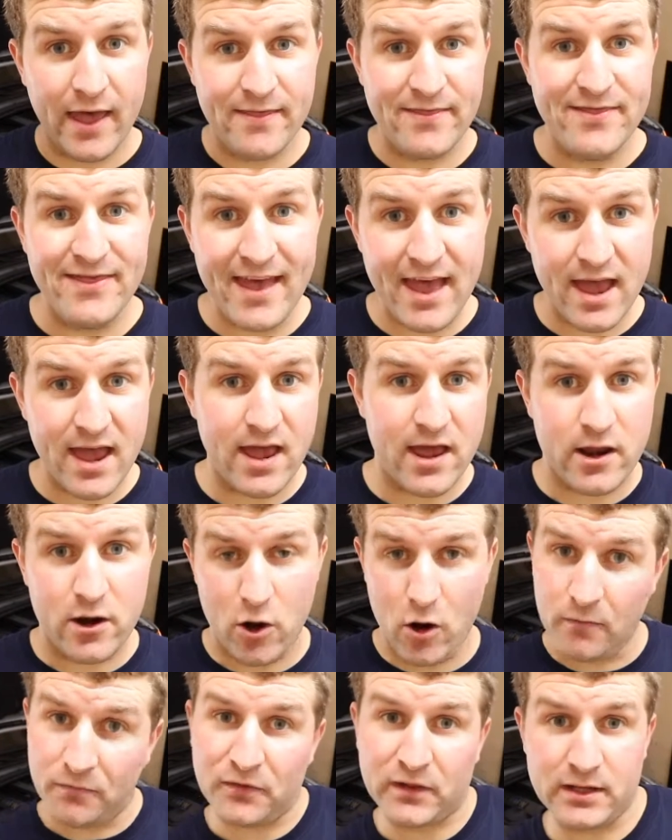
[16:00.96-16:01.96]
and then
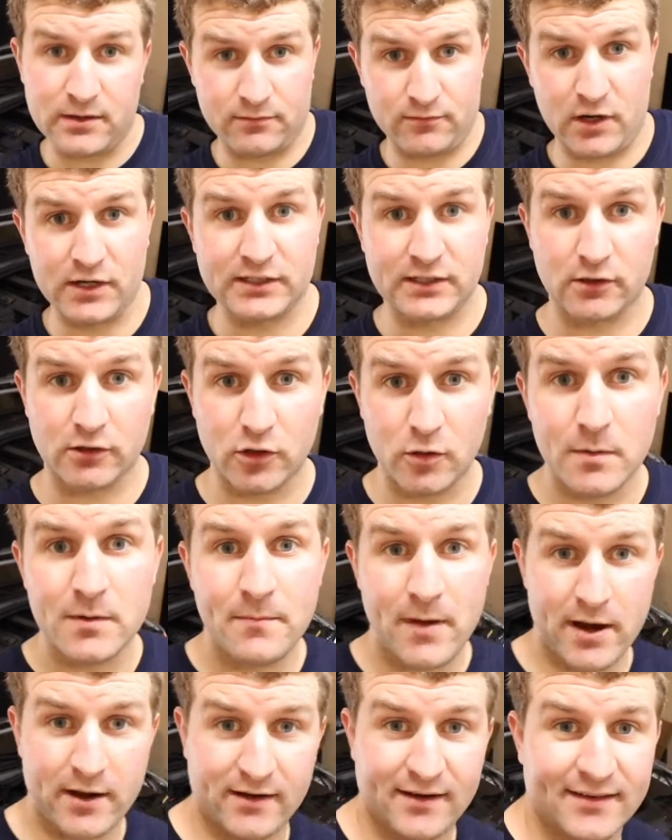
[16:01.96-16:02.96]
hopefully it runs a little bit
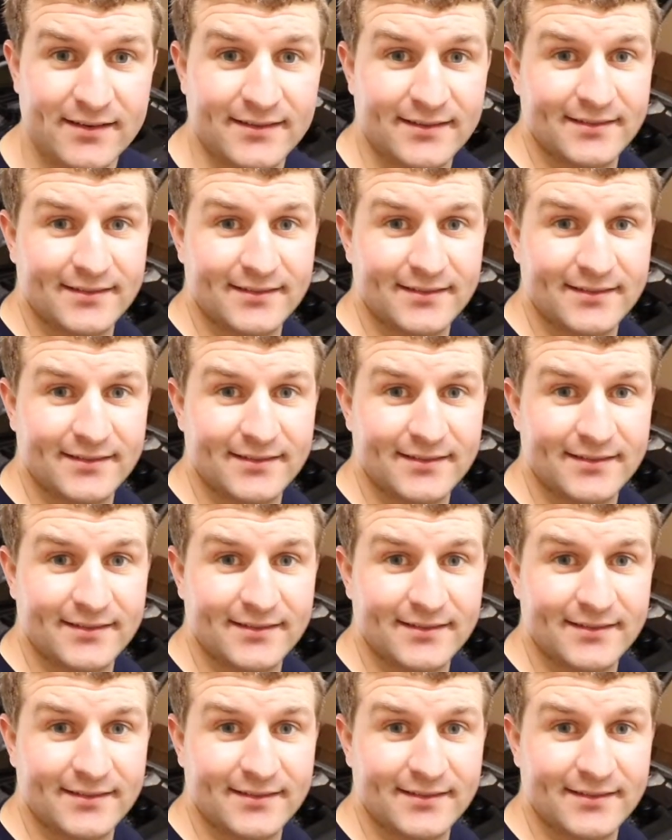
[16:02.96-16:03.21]
better.